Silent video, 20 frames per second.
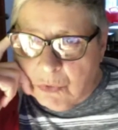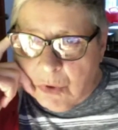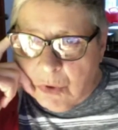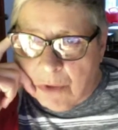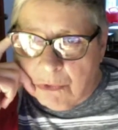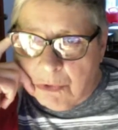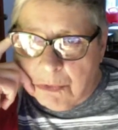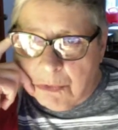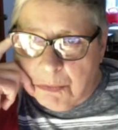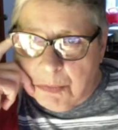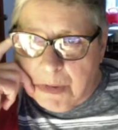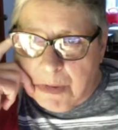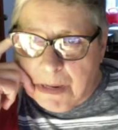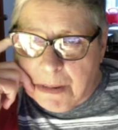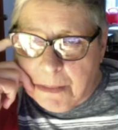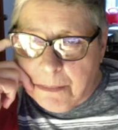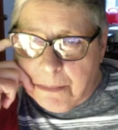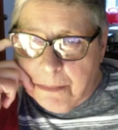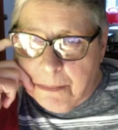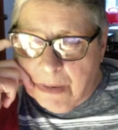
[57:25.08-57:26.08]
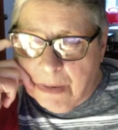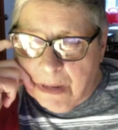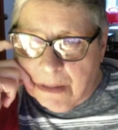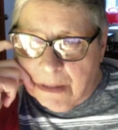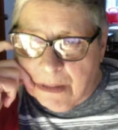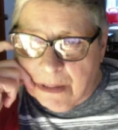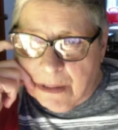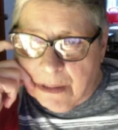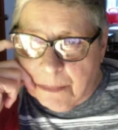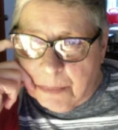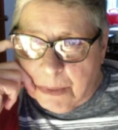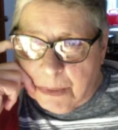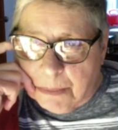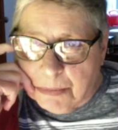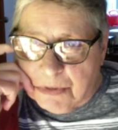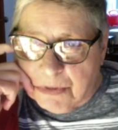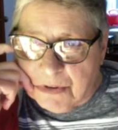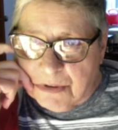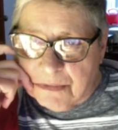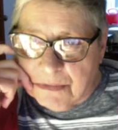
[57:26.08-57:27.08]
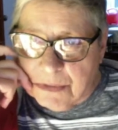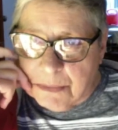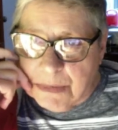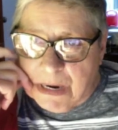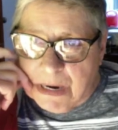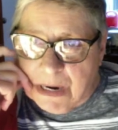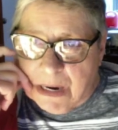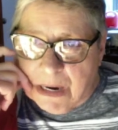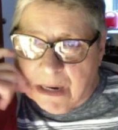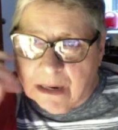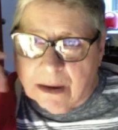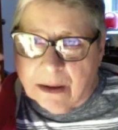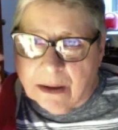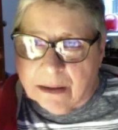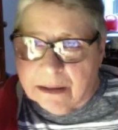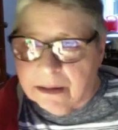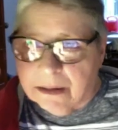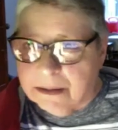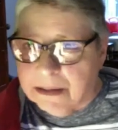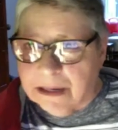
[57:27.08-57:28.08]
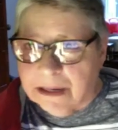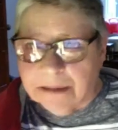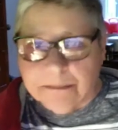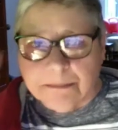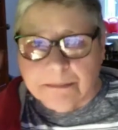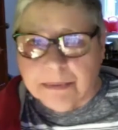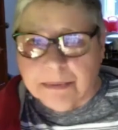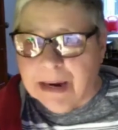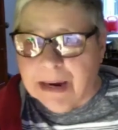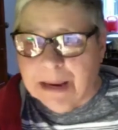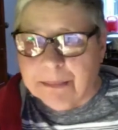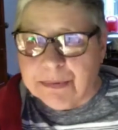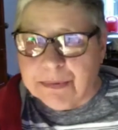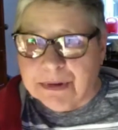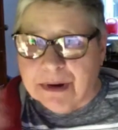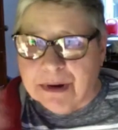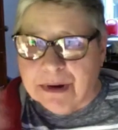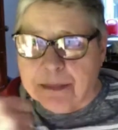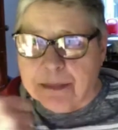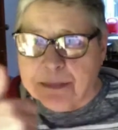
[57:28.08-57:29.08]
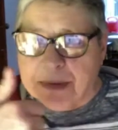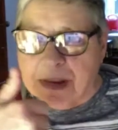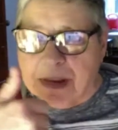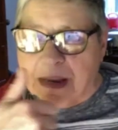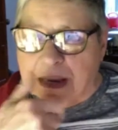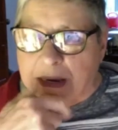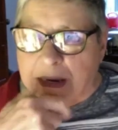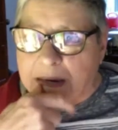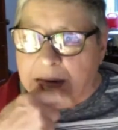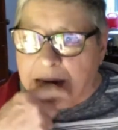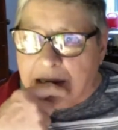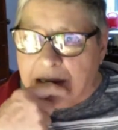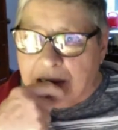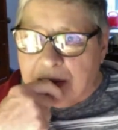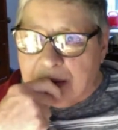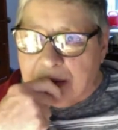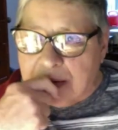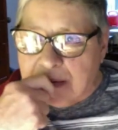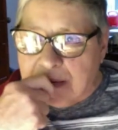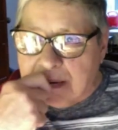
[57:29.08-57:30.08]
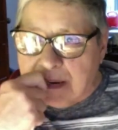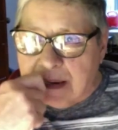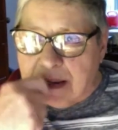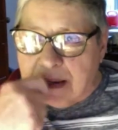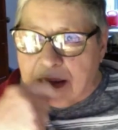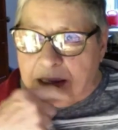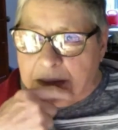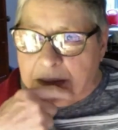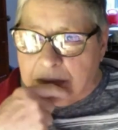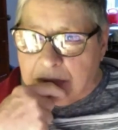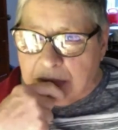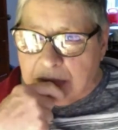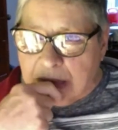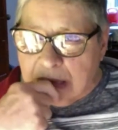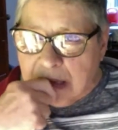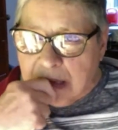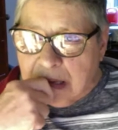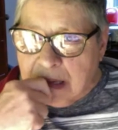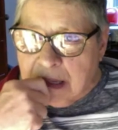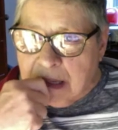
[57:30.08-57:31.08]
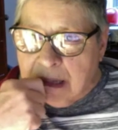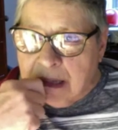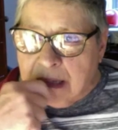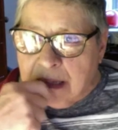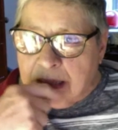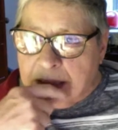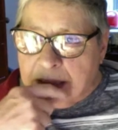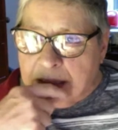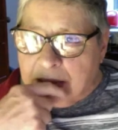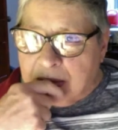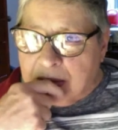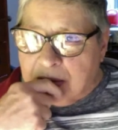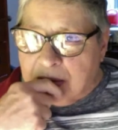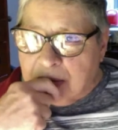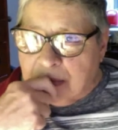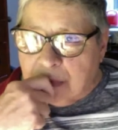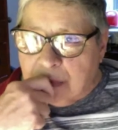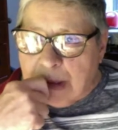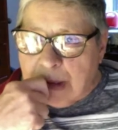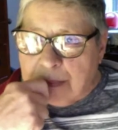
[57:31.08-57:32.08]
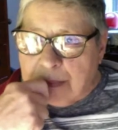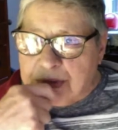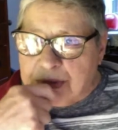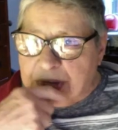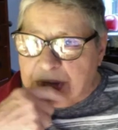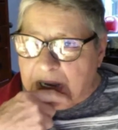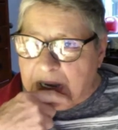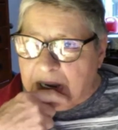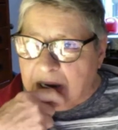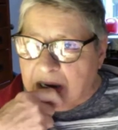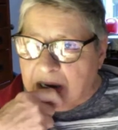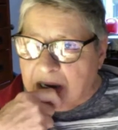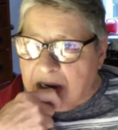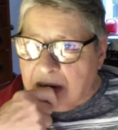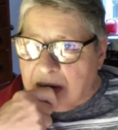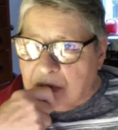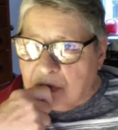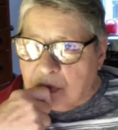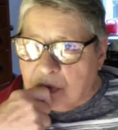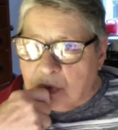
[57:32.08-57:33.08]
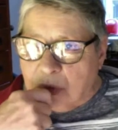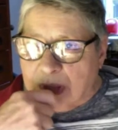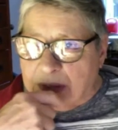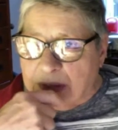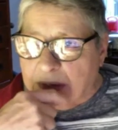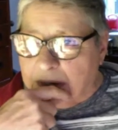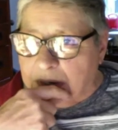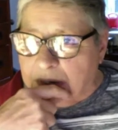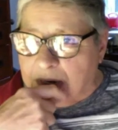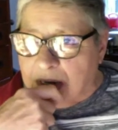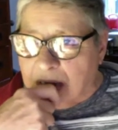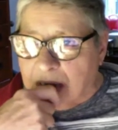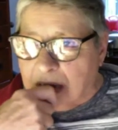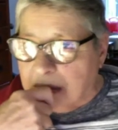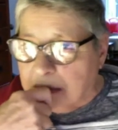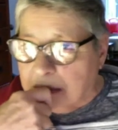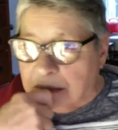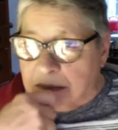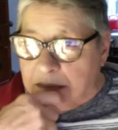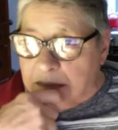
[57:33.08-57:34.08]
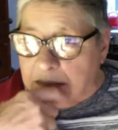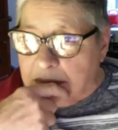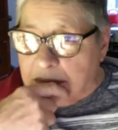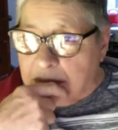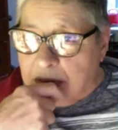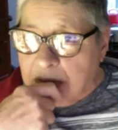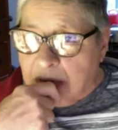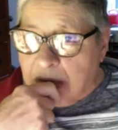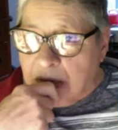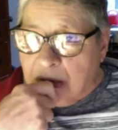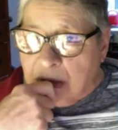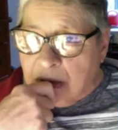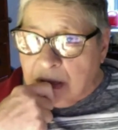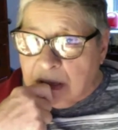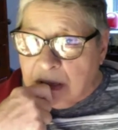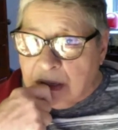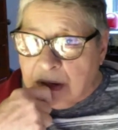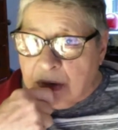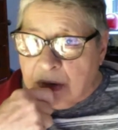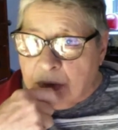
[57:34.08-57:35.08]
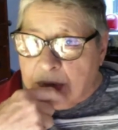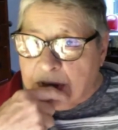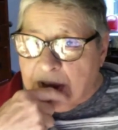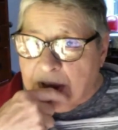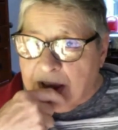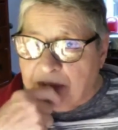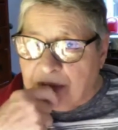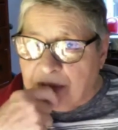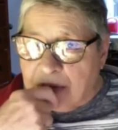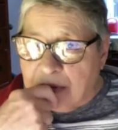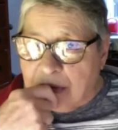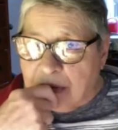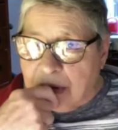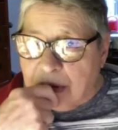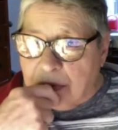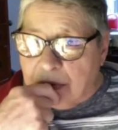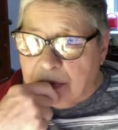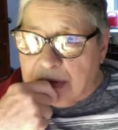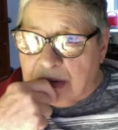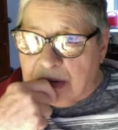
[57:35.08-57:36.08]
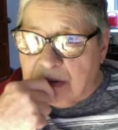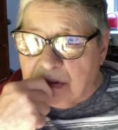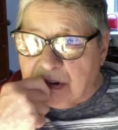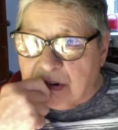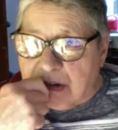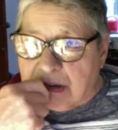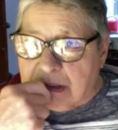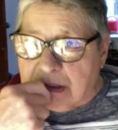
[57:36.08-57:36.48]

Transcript: would be the purpose of the meeting other than perhaps an update on the website and whether or not, we have a realtor?